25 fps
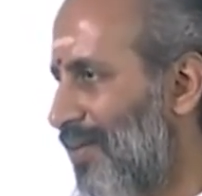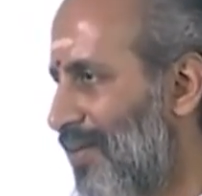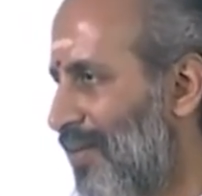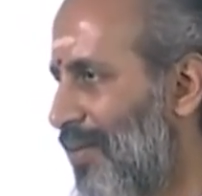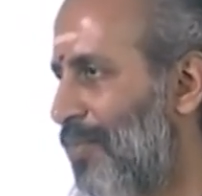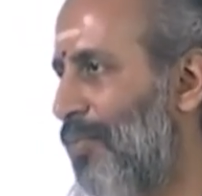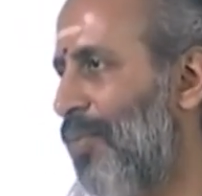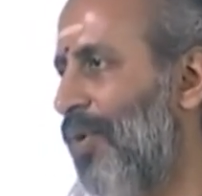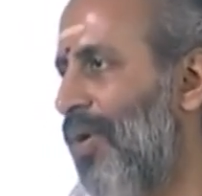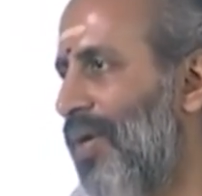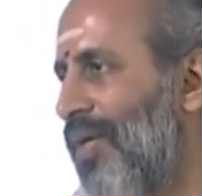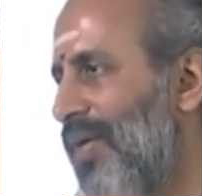
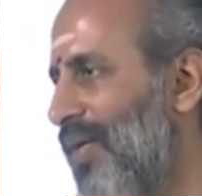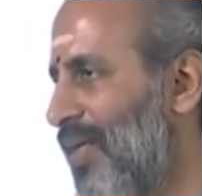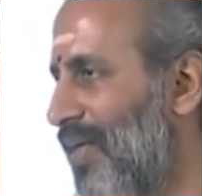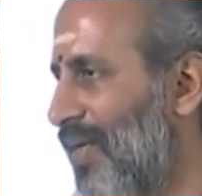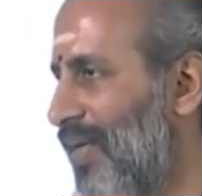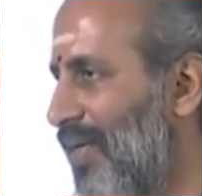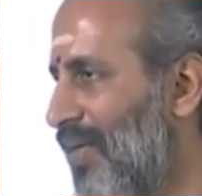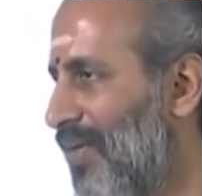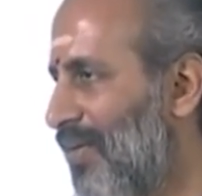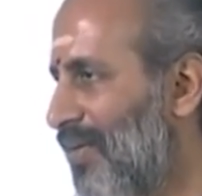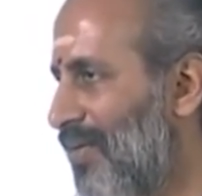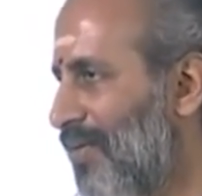The point
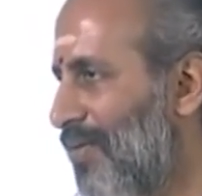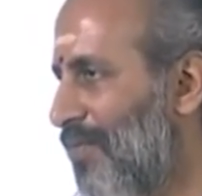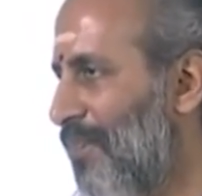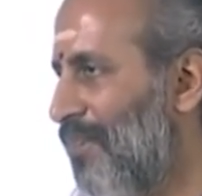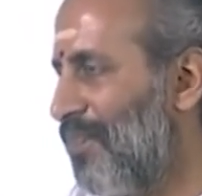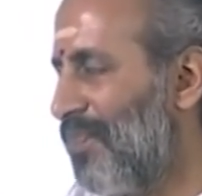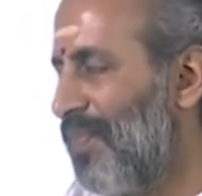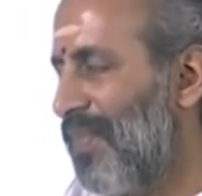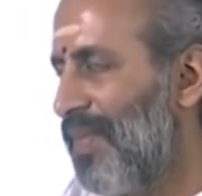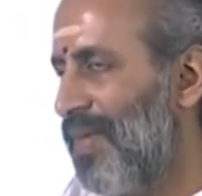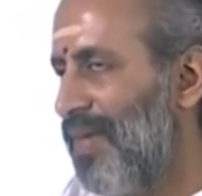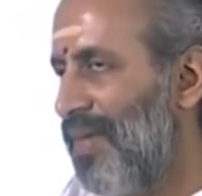is,
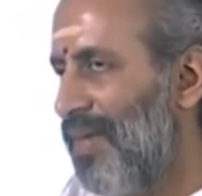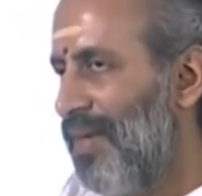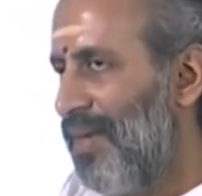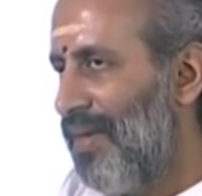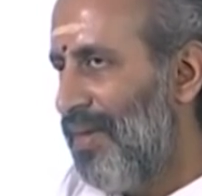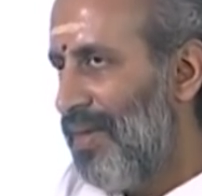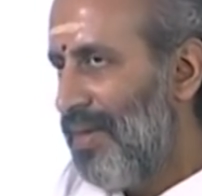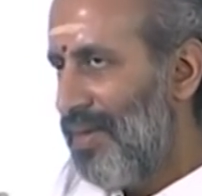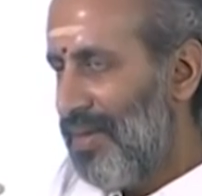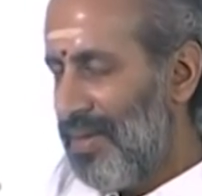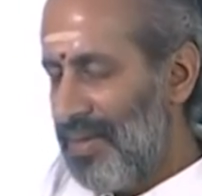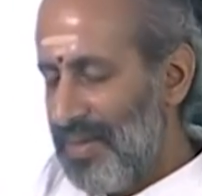
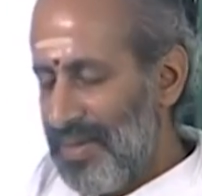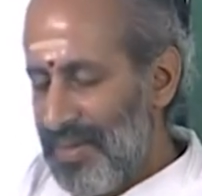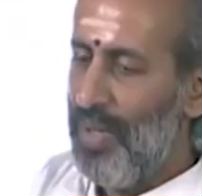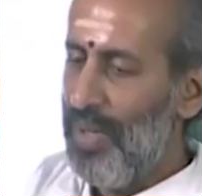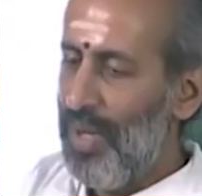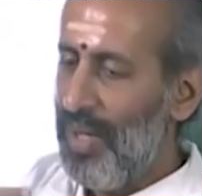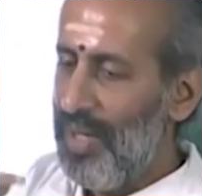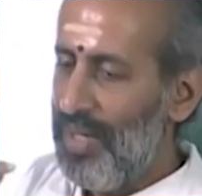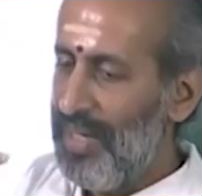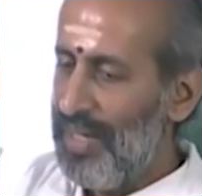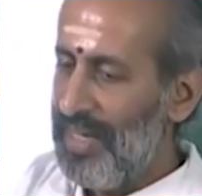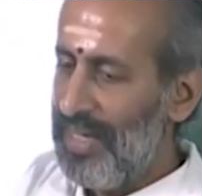
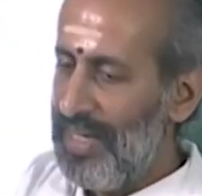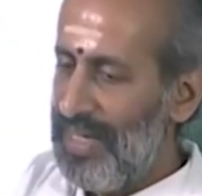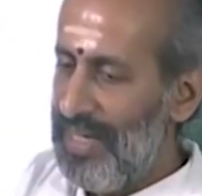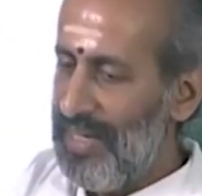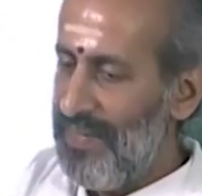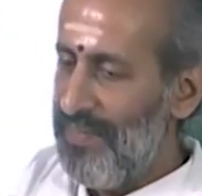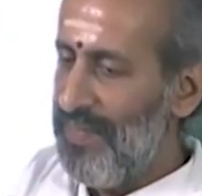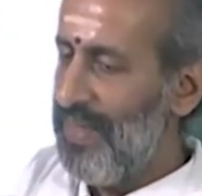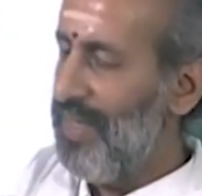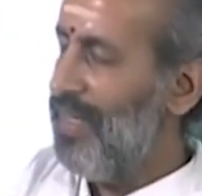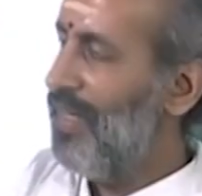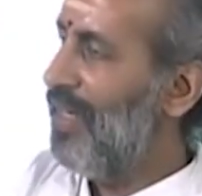on a
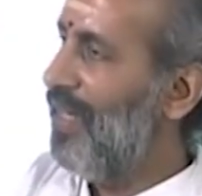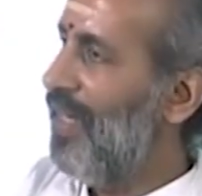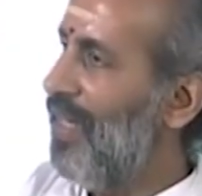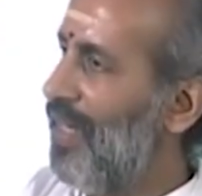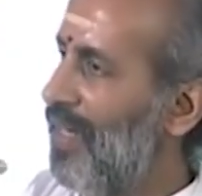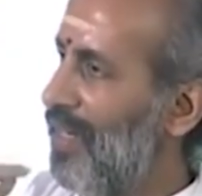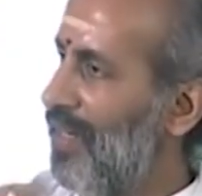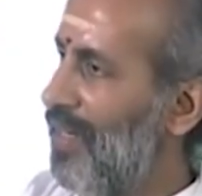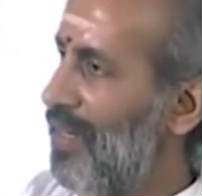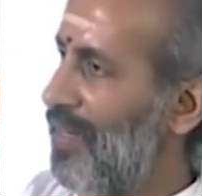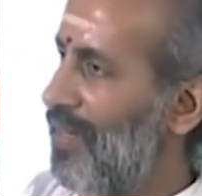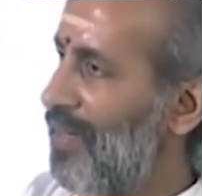given
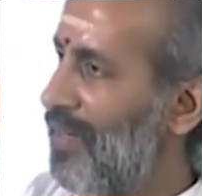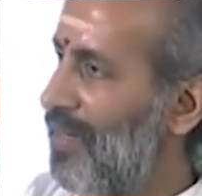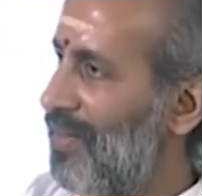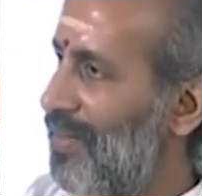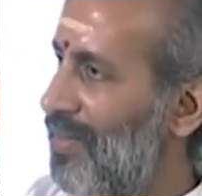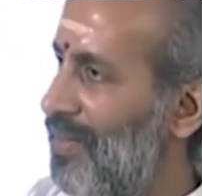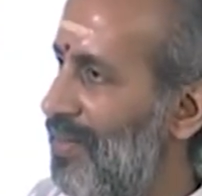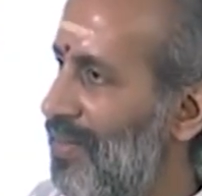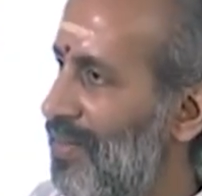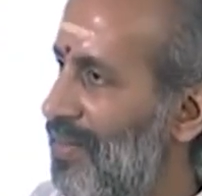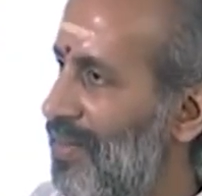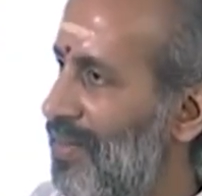day,
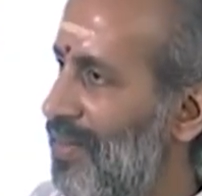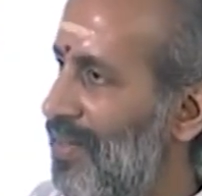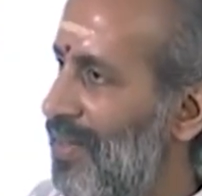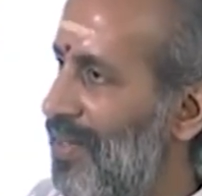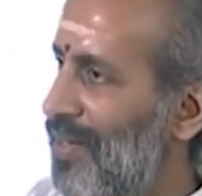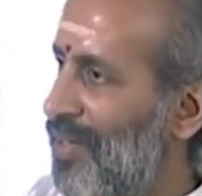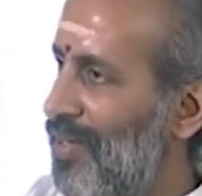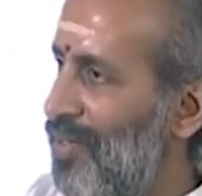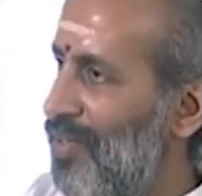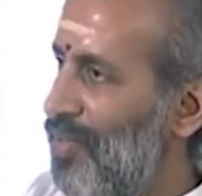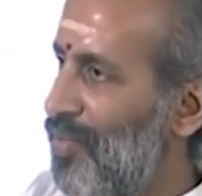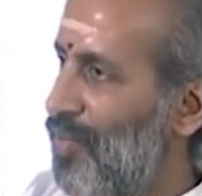
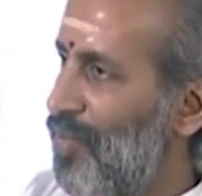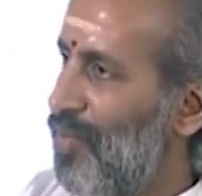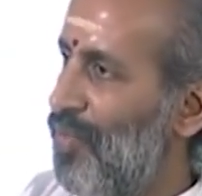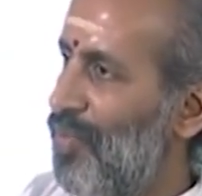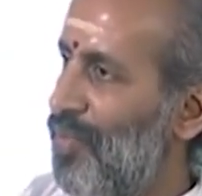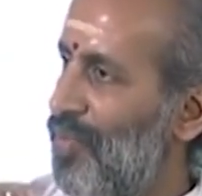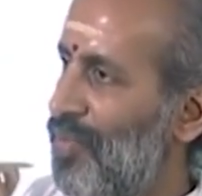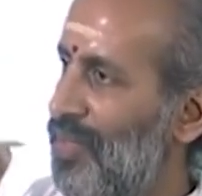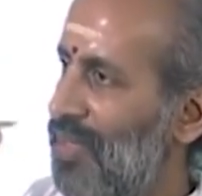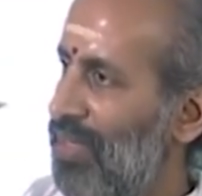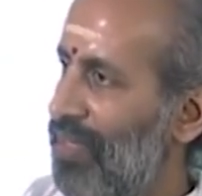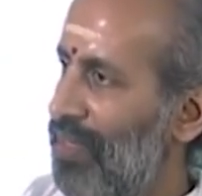
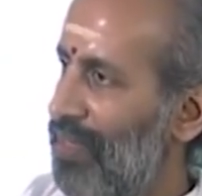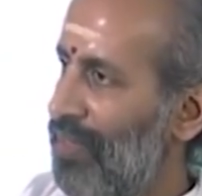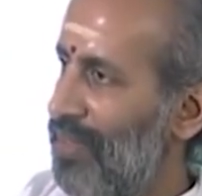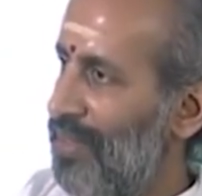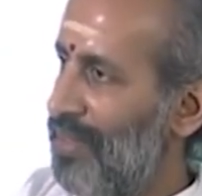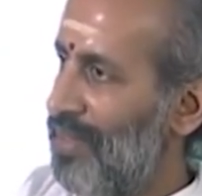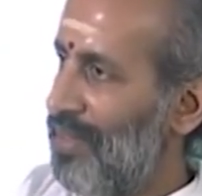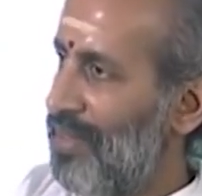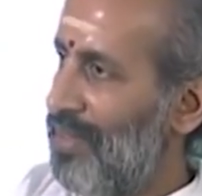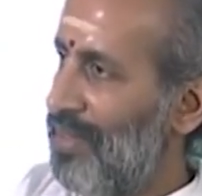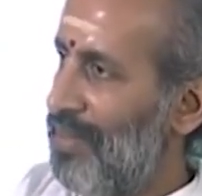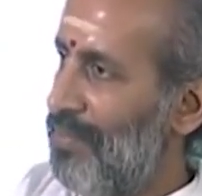so
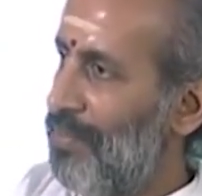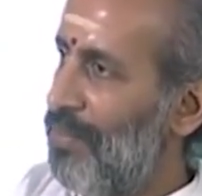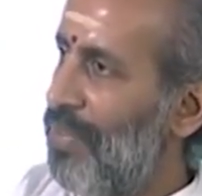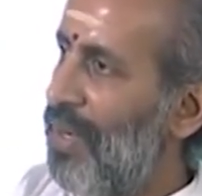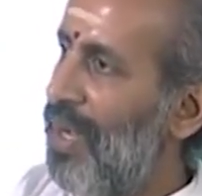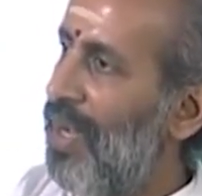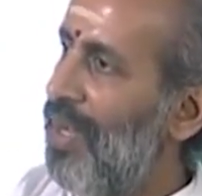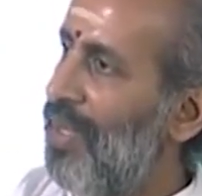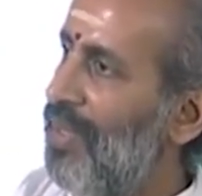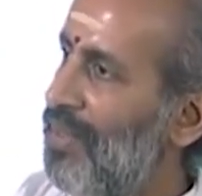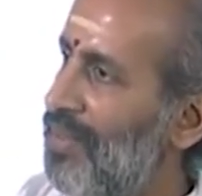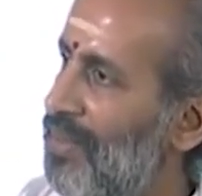the
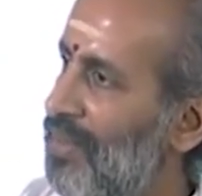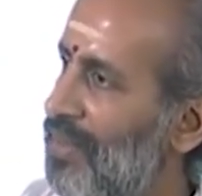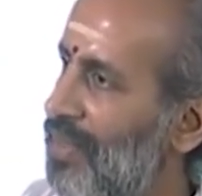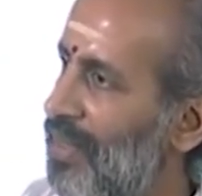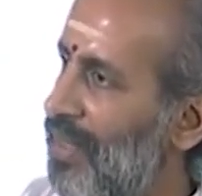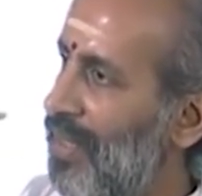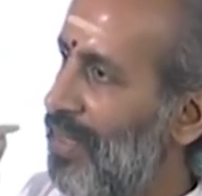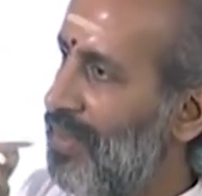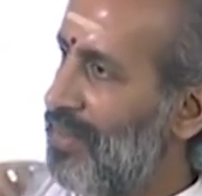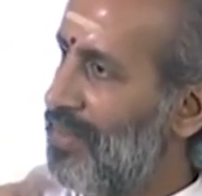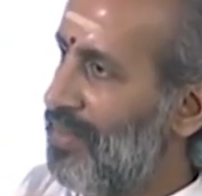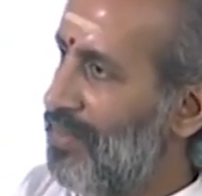path
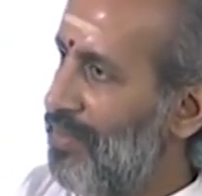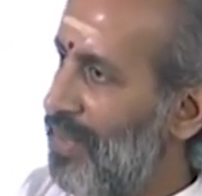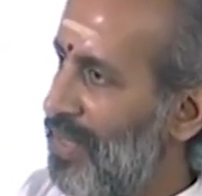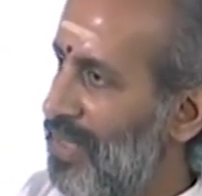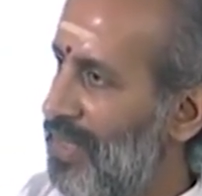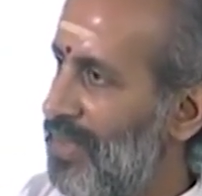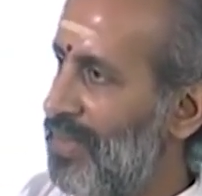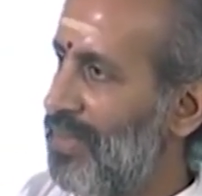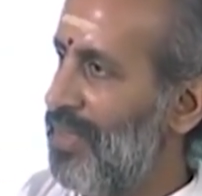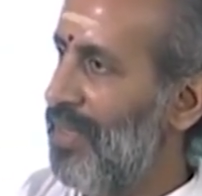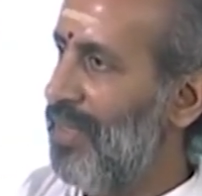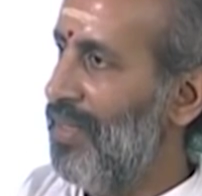traced by
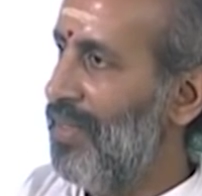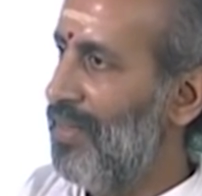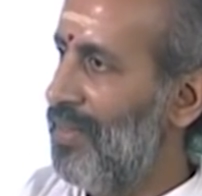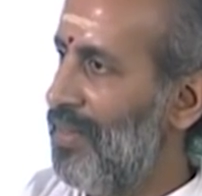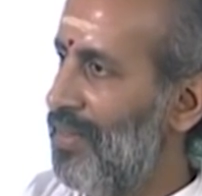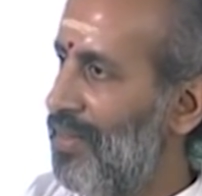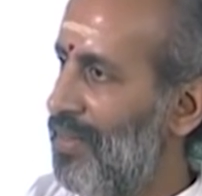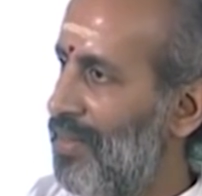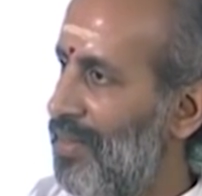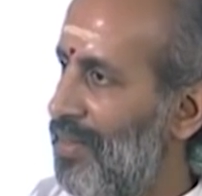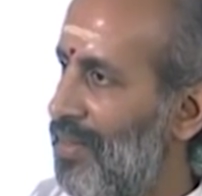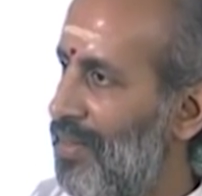the sun
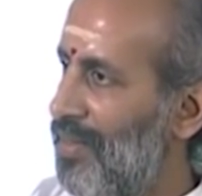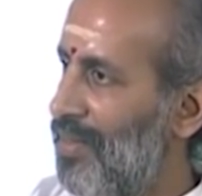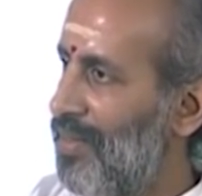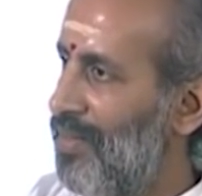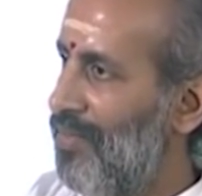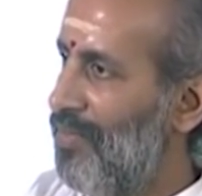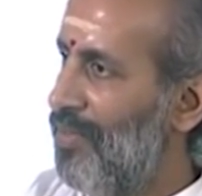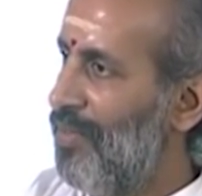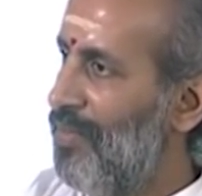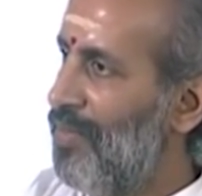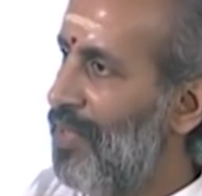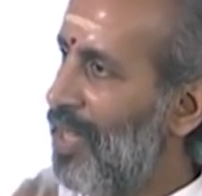
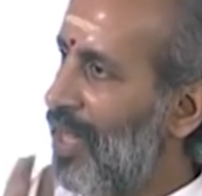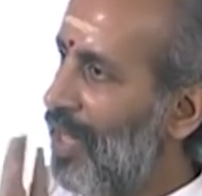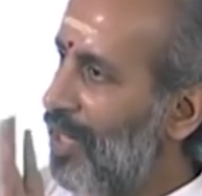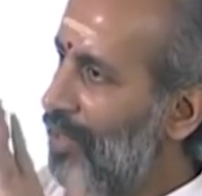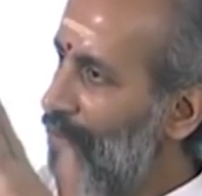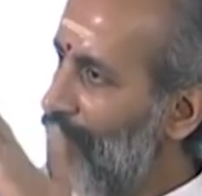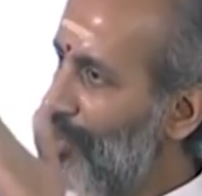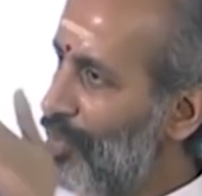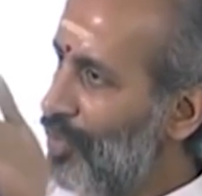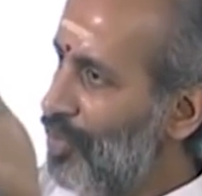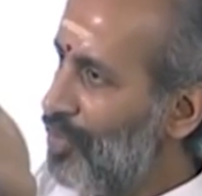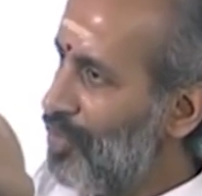will be
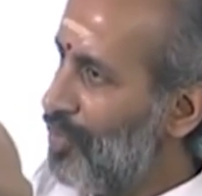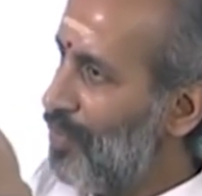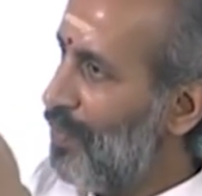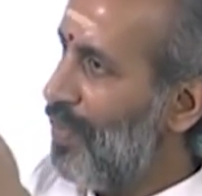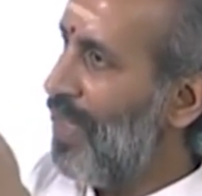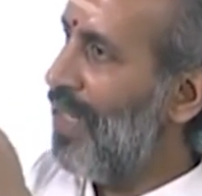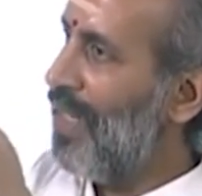almost